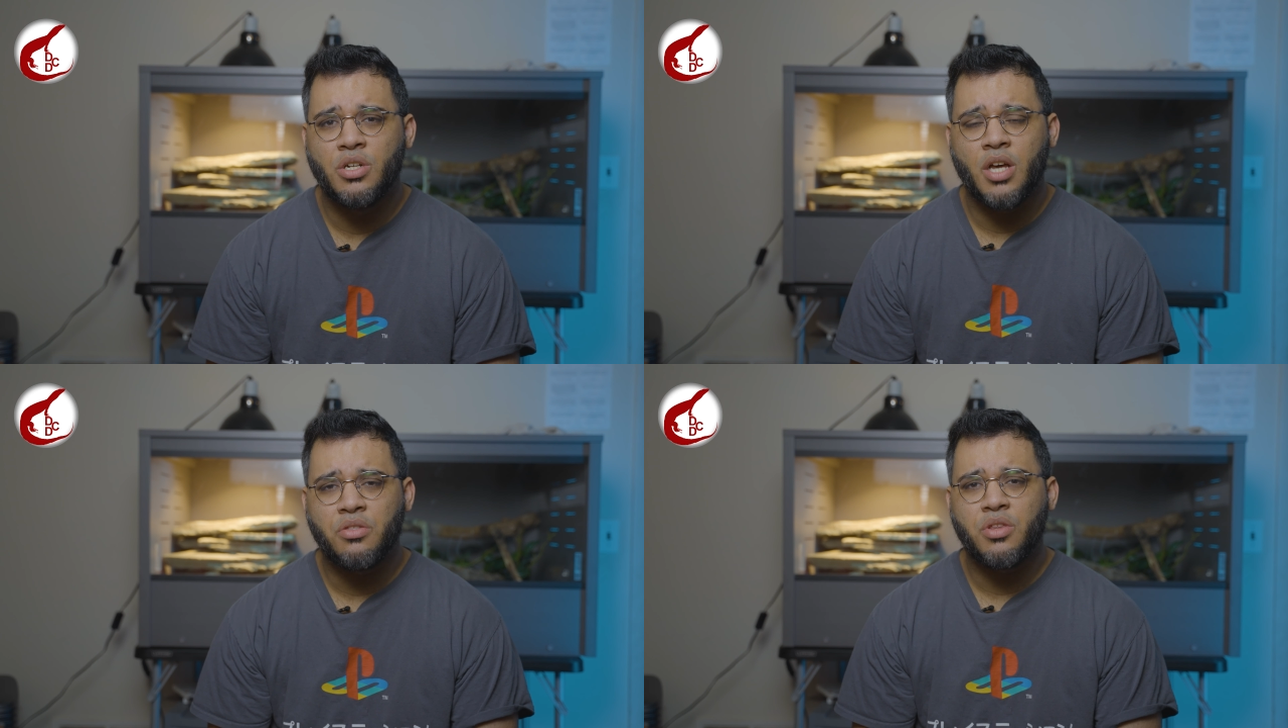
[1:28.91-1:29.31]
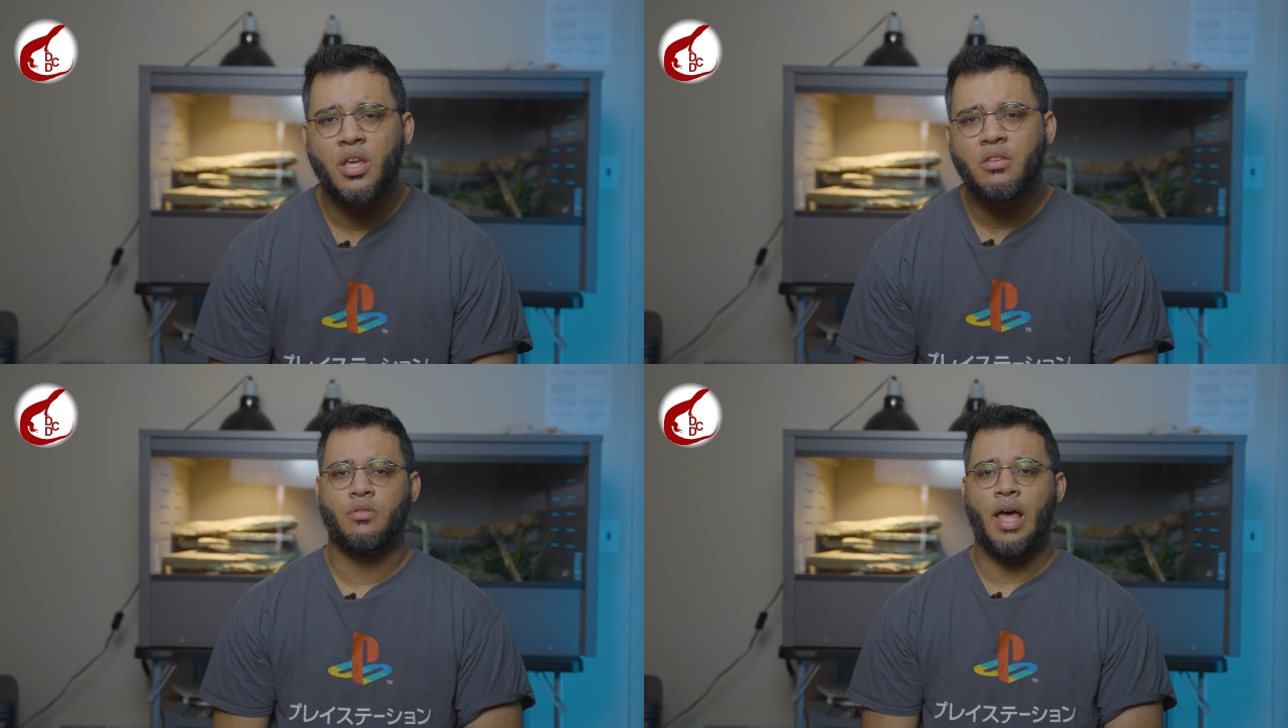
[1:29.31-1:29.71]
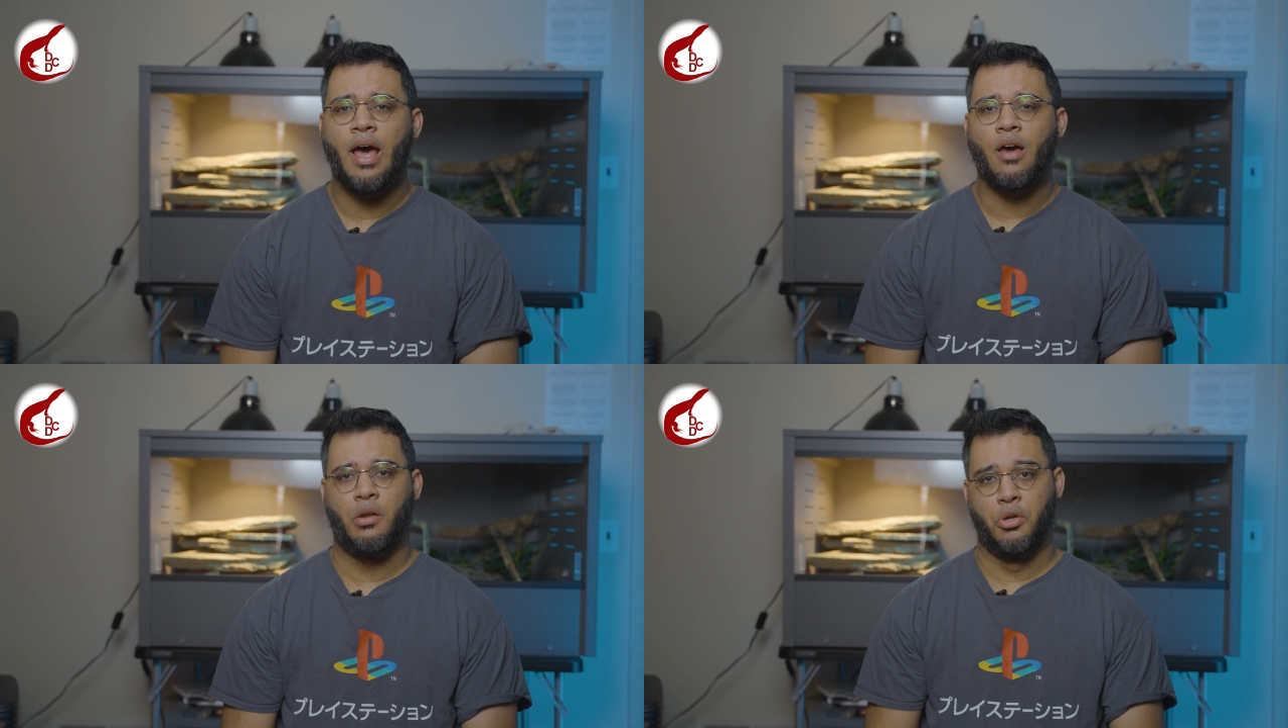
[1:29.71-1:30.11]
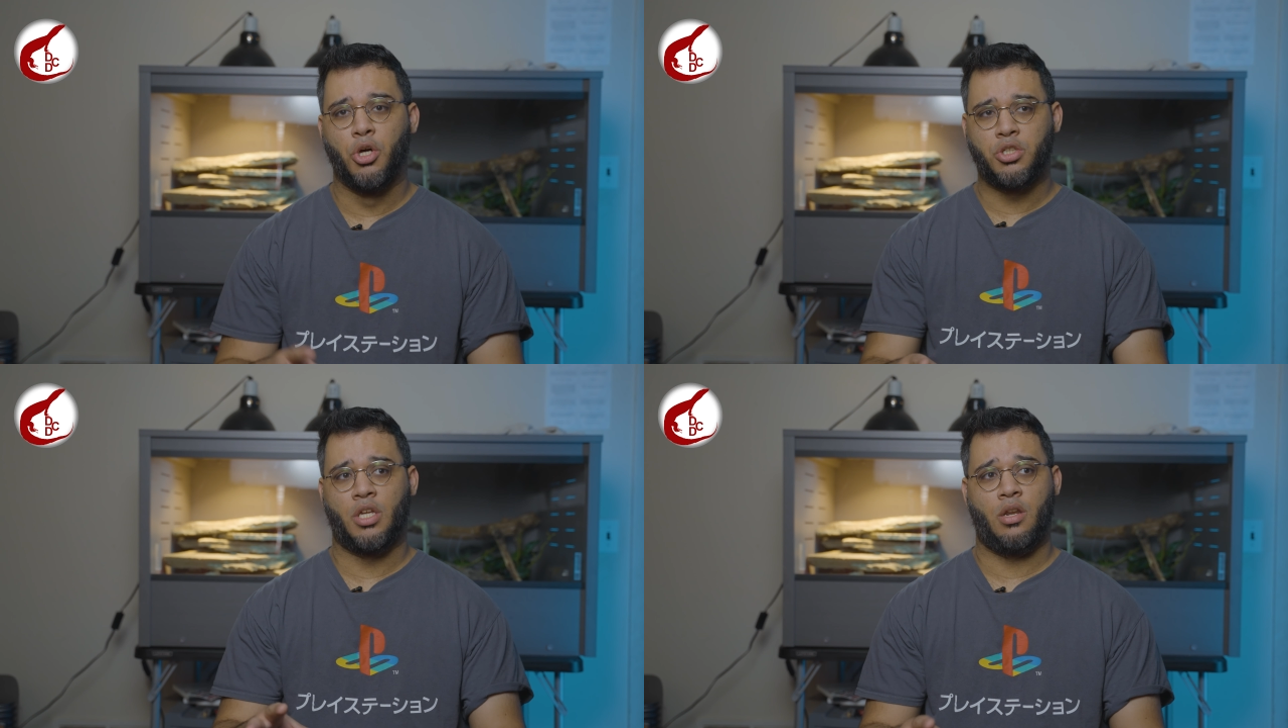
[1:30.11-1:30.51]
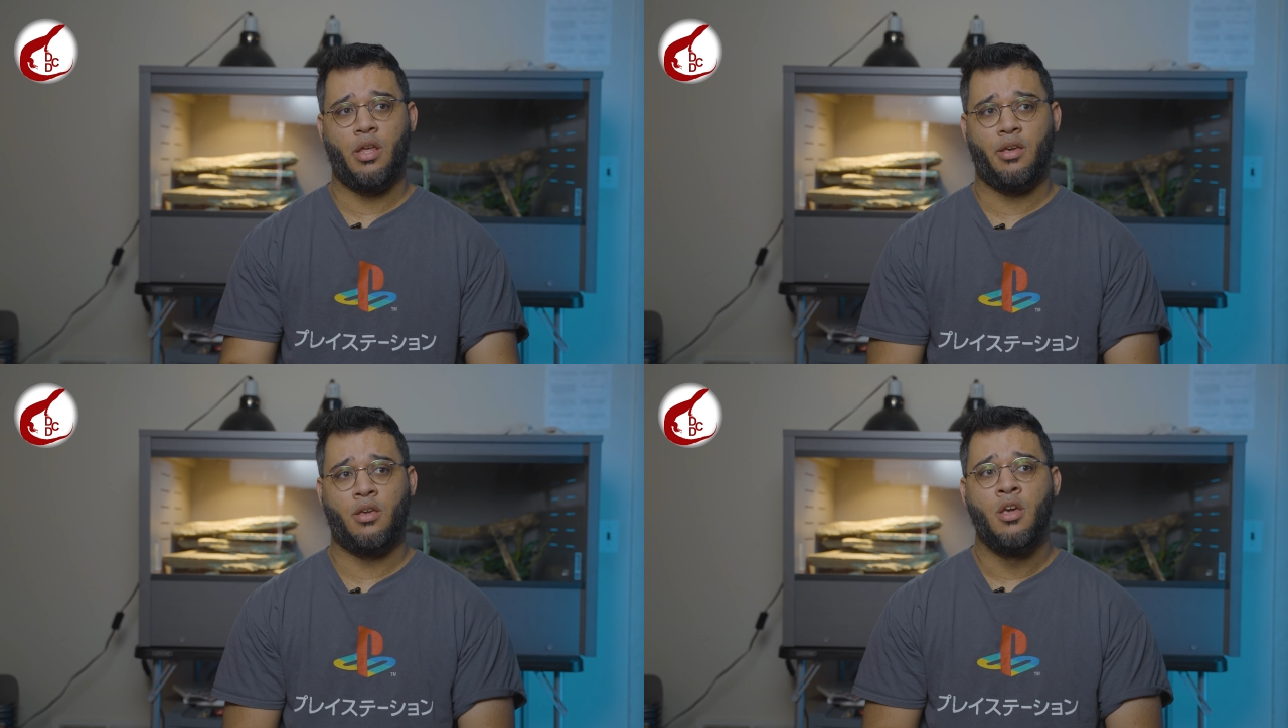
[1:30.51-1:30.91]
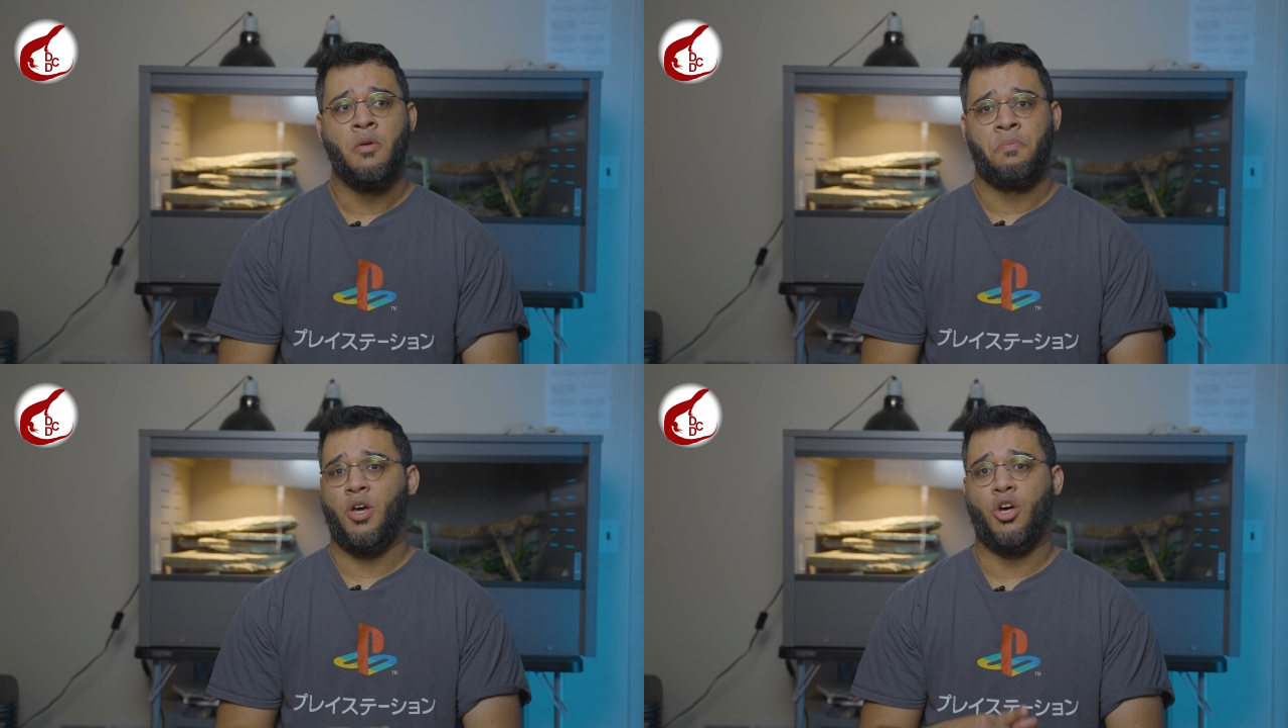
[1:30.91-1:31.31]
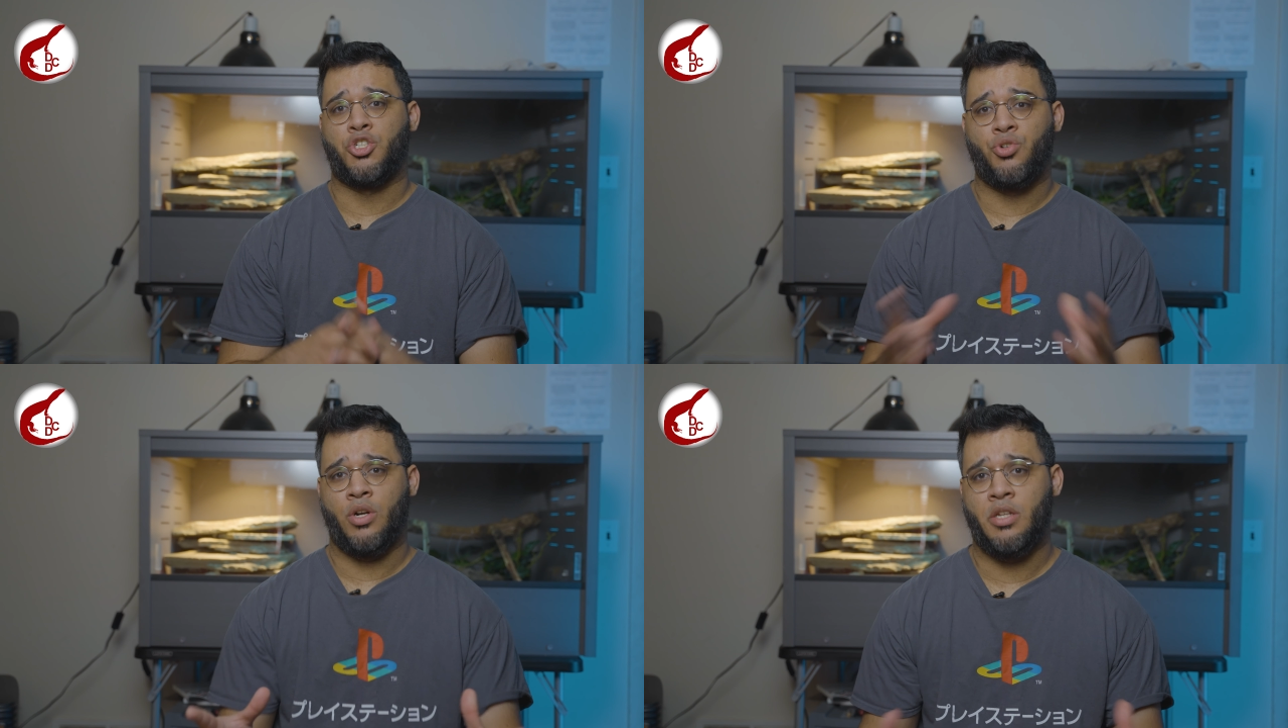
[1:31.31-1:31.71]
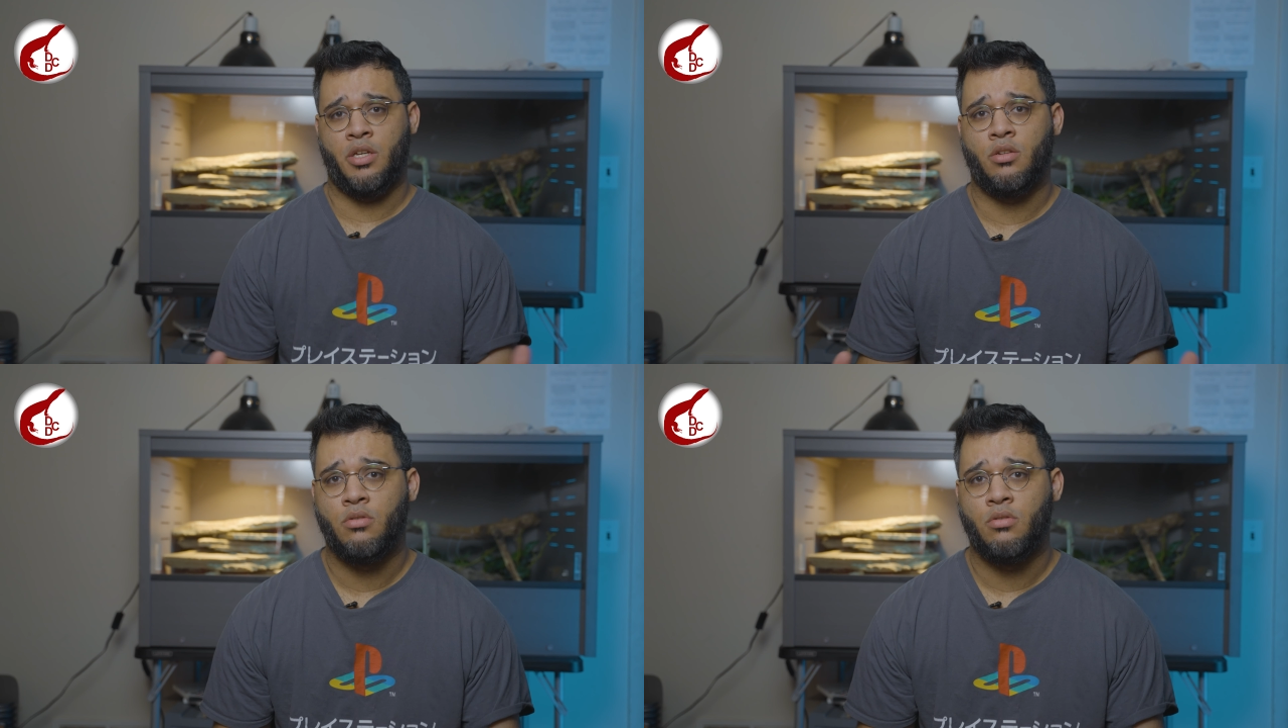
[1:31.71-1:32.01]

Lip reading: nothing that looked like the Australian